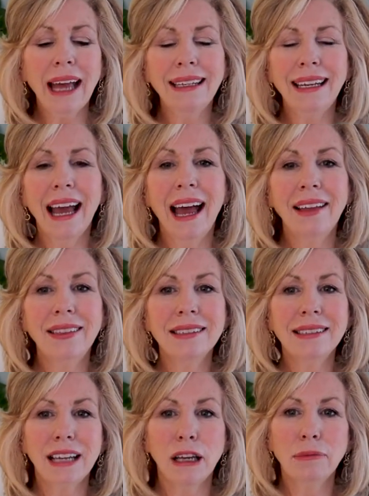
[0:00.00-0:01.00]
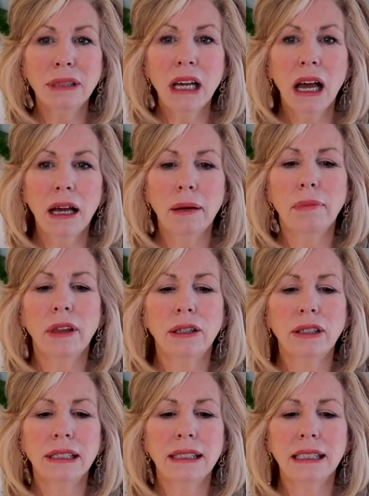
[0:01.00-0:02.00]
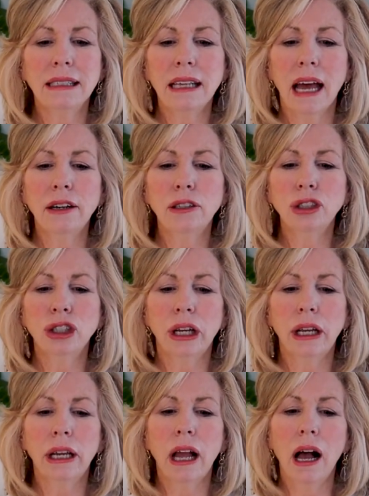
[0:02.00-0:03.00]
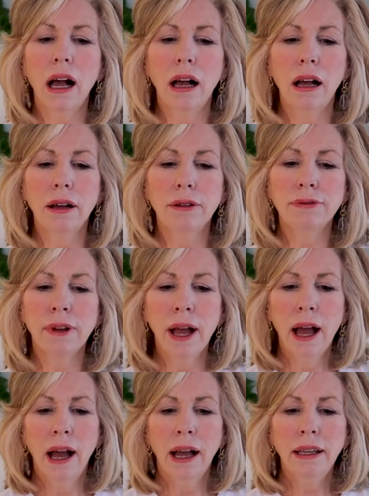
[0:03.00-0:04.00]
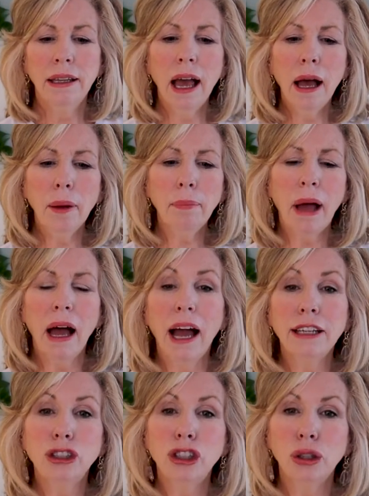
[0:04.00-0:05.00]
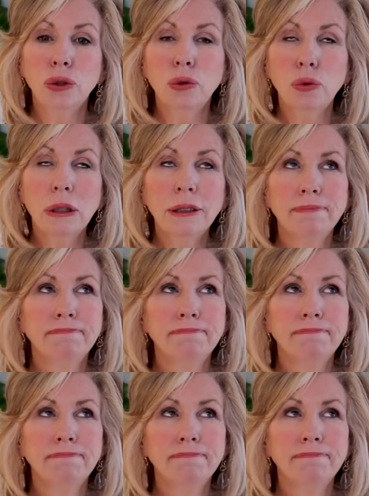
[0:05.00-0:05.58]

And yet at the same time, there is this energy of yeah, but I do